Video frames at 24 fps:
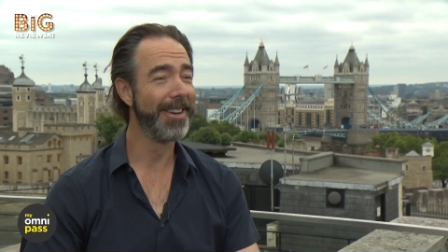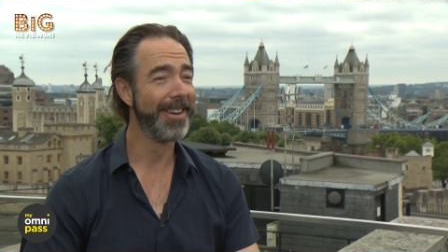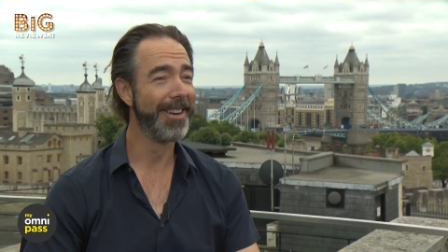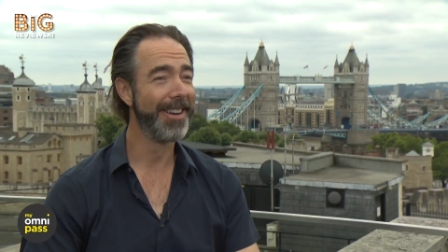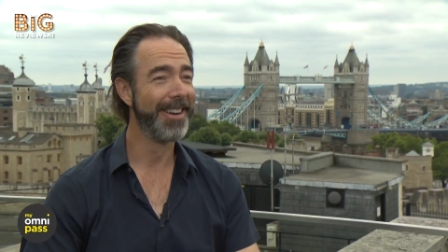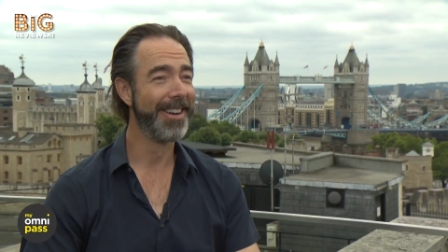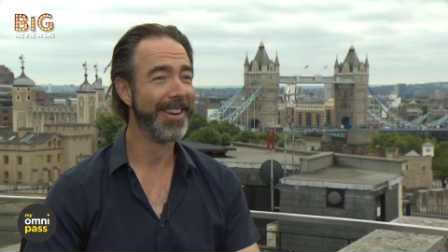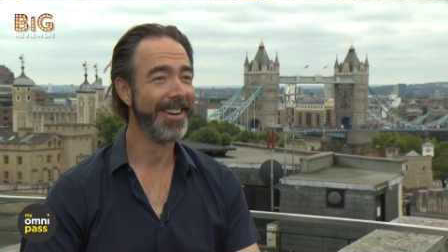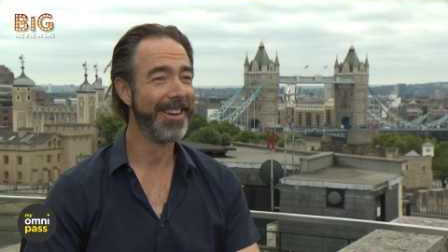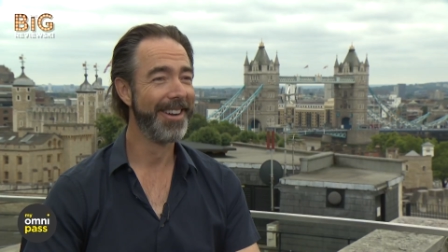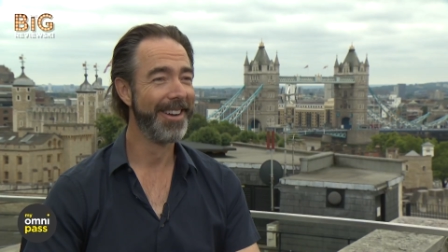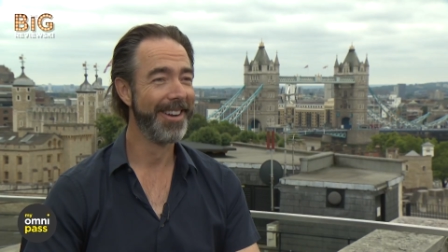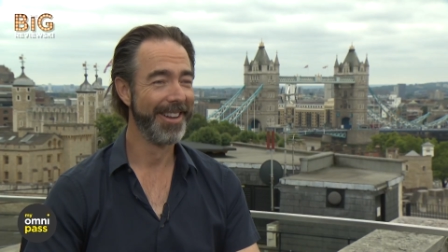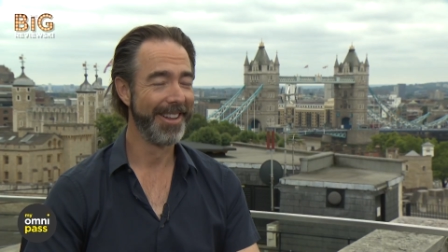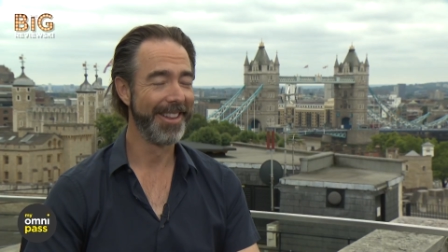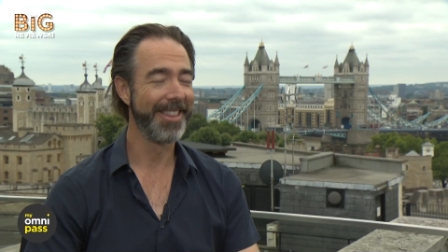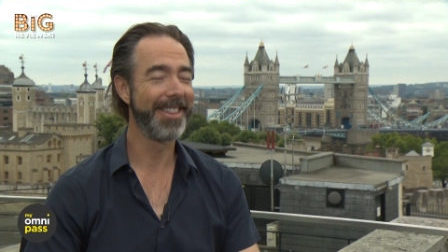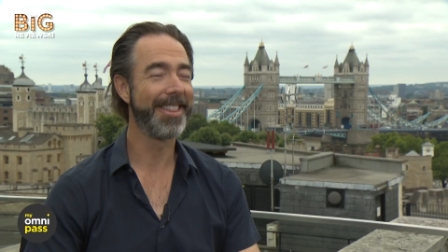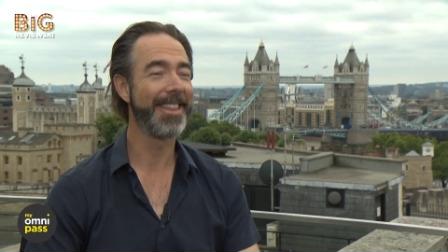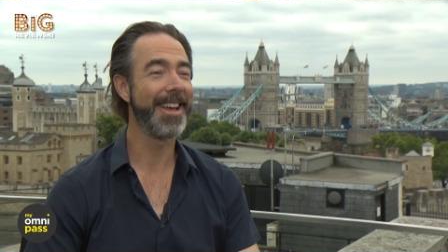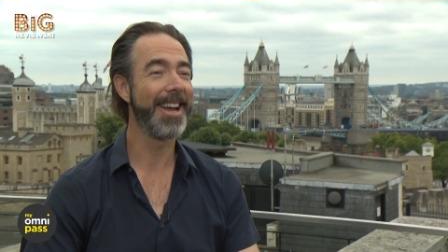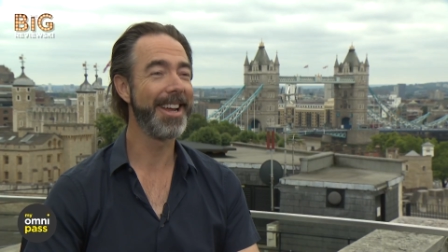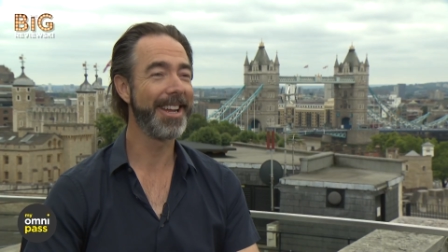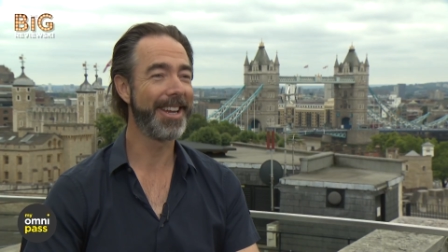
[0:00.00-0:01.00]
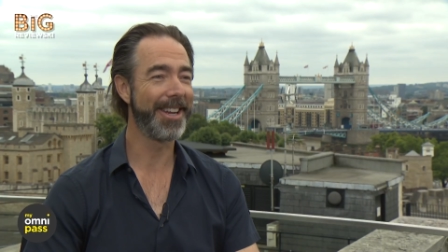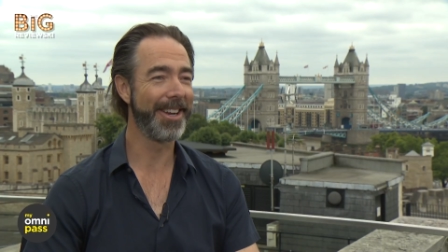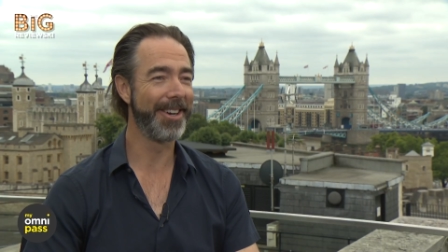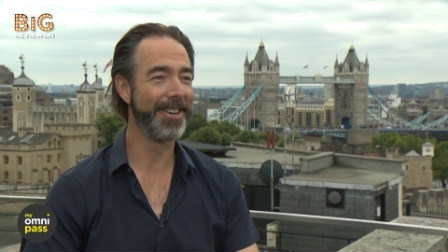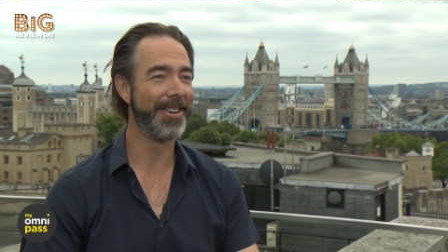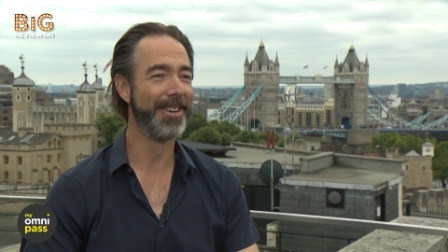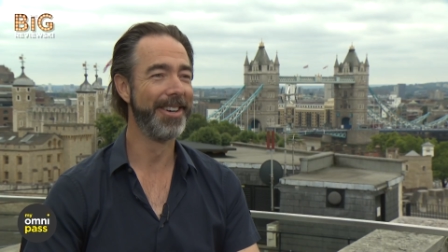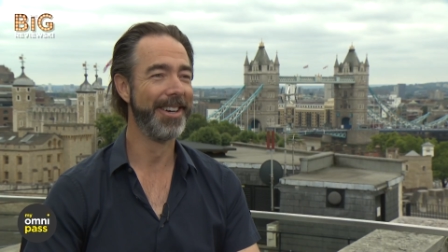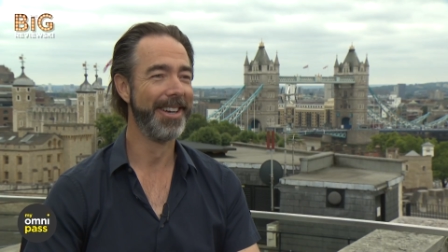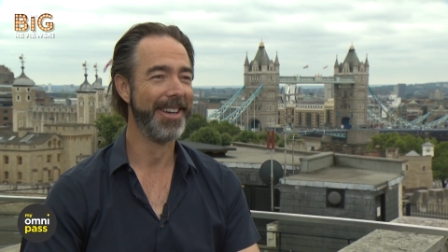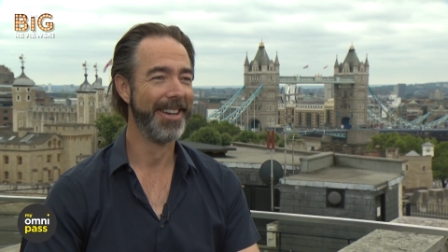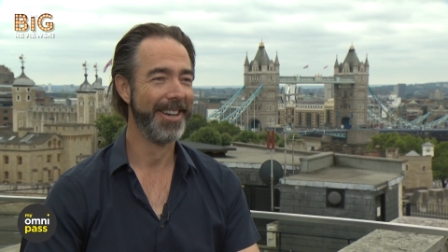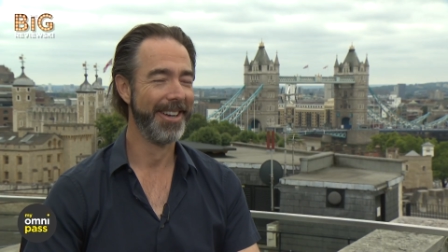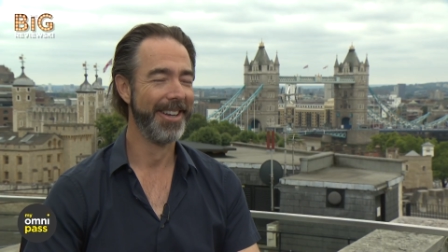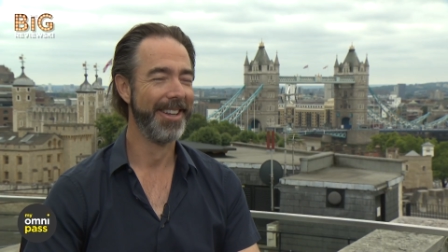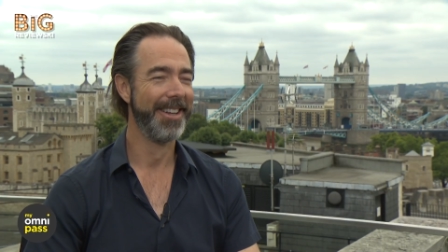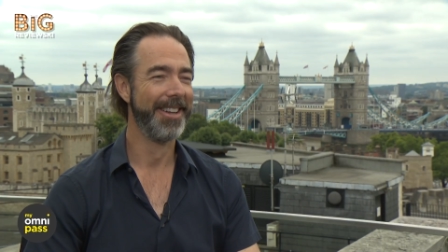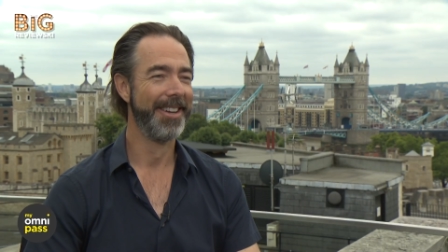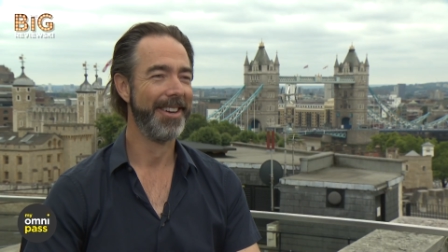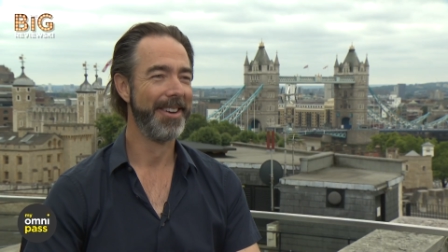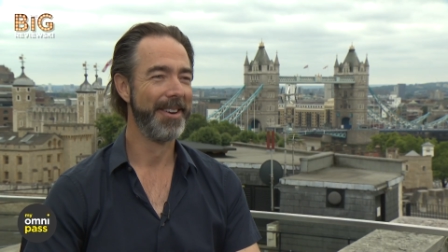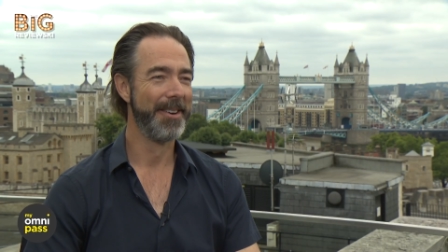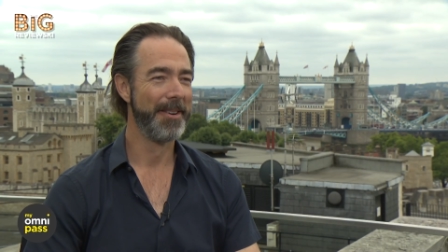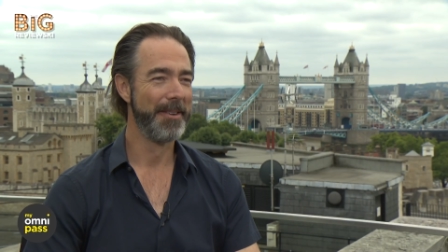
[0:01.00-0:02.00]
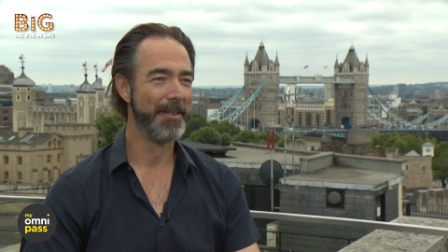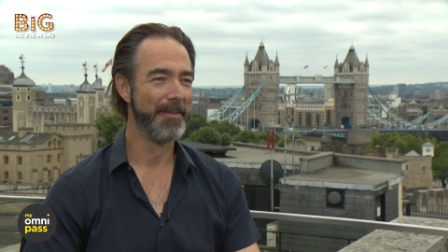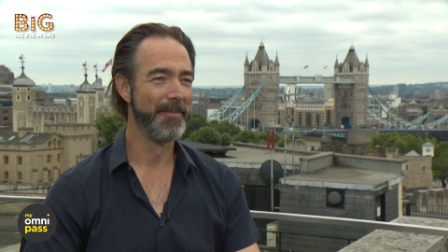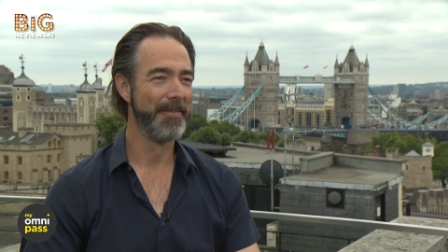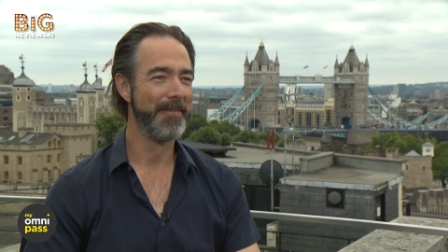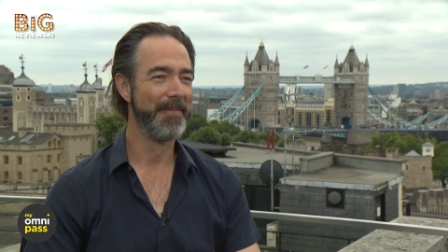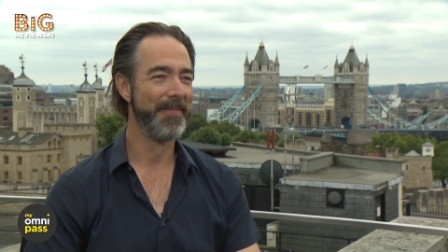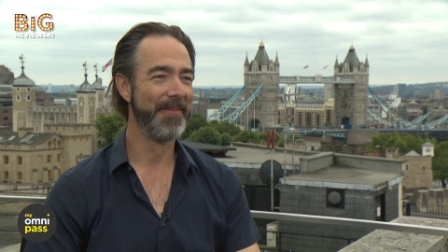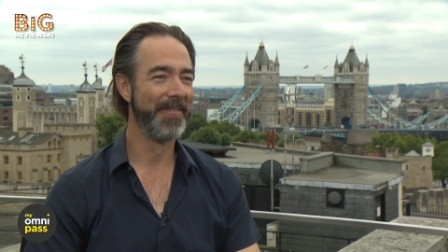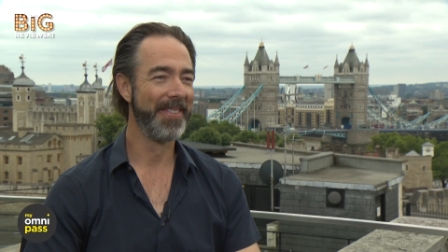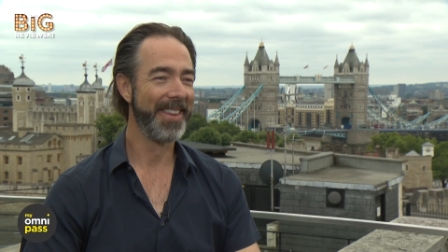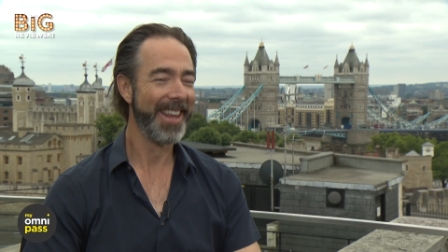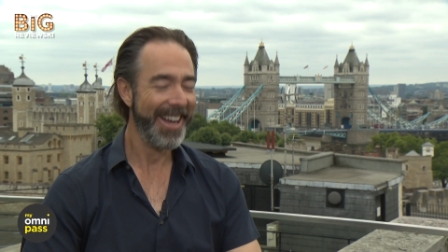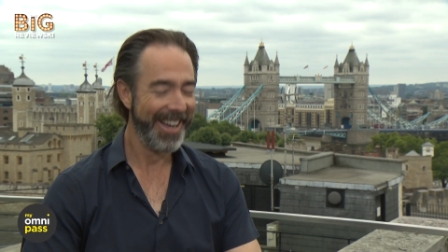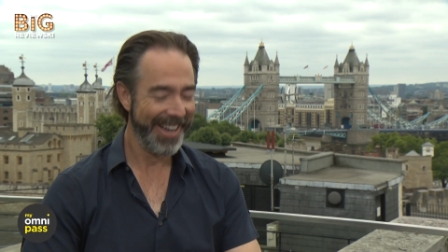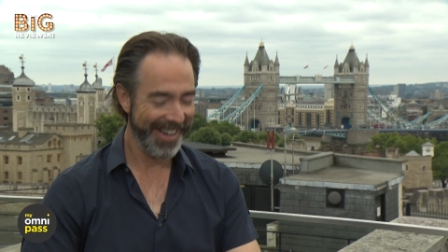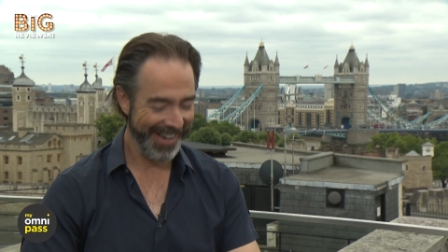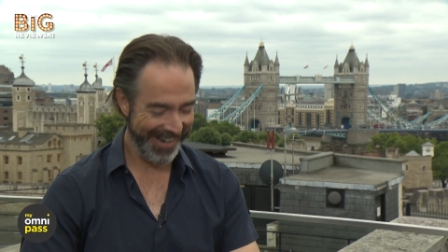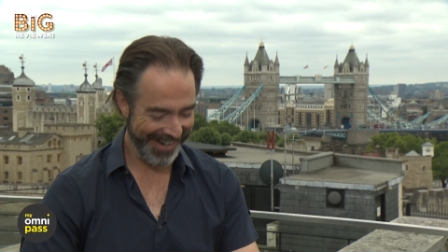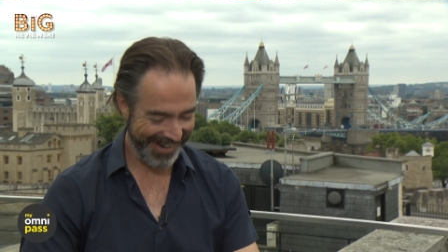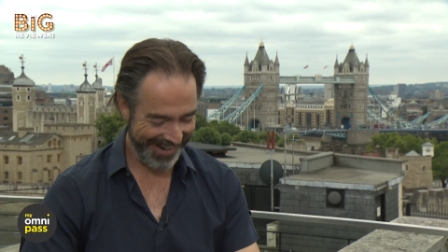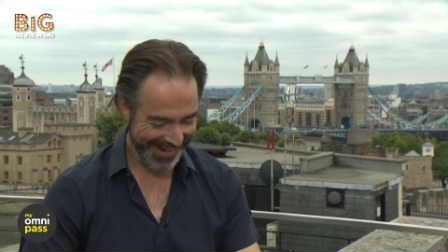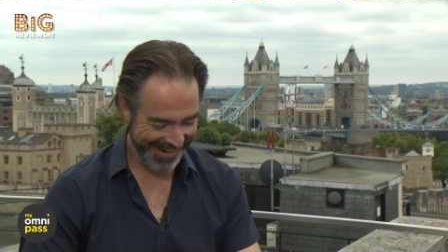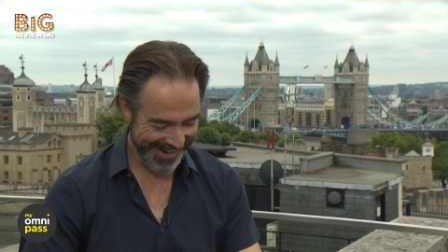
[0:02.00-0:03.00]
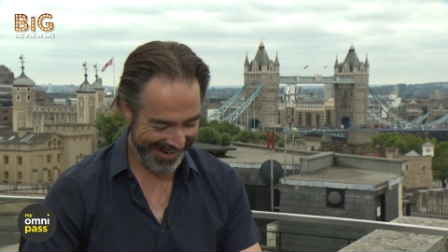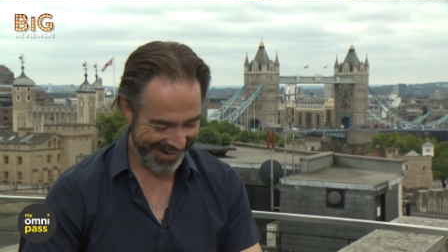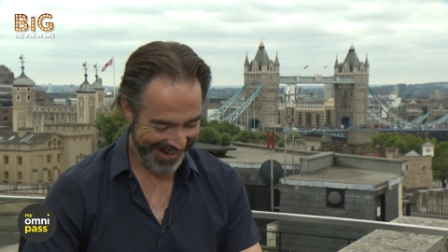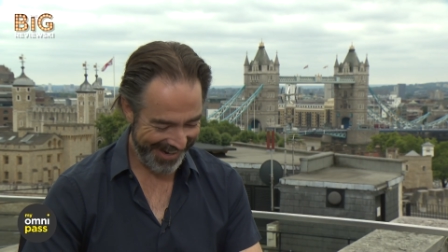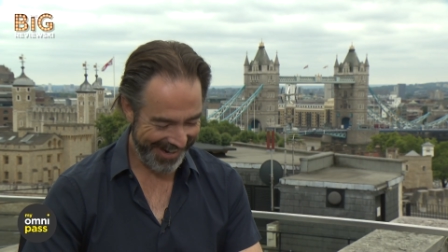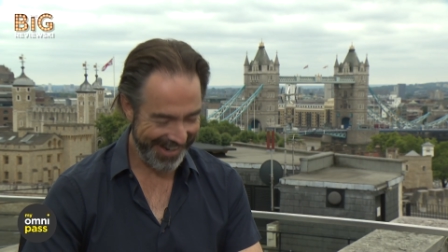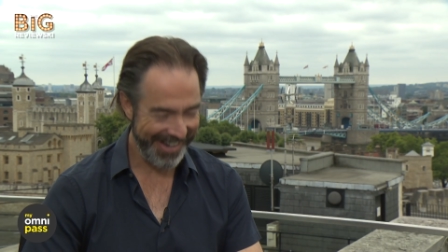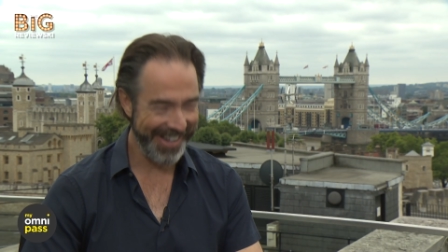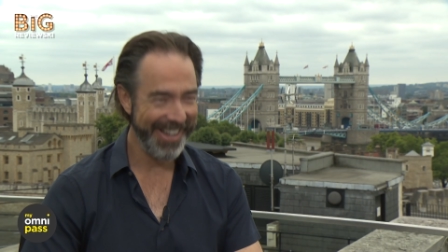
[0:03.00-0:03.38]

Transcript: Ireland you like Thank for you. any of the Fast and Furious or Hobbs and Shaw